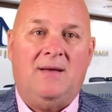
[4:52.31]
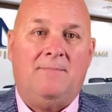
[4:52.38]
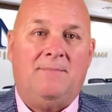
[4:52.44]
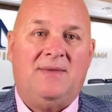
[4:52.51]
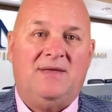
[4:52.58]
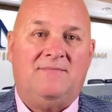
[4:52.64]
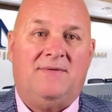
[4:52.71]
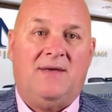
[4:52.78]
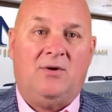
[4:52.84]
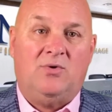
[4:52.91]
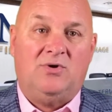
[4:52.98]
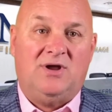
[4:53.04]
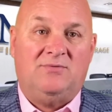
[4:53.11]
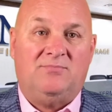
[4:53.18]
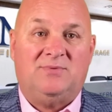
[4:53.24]
But the federal
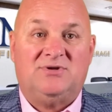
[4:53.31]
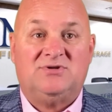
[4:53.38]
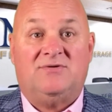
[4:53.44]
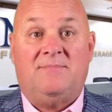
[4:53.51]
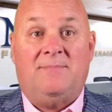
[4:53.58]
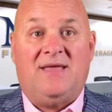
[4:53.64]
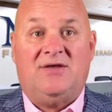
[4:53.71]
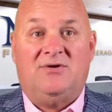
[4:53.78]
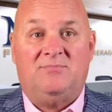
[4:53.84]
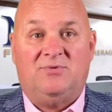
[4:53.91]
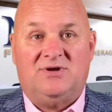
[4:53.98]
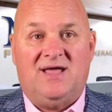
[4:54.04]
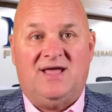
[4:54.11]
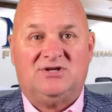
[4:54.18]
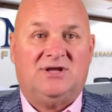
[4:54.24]
government, through the Pension
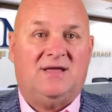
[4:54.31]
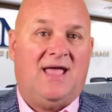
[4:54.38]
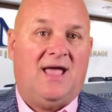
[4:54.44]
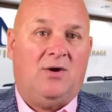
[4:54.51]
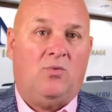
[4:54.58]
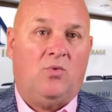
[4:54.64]
Protection Act,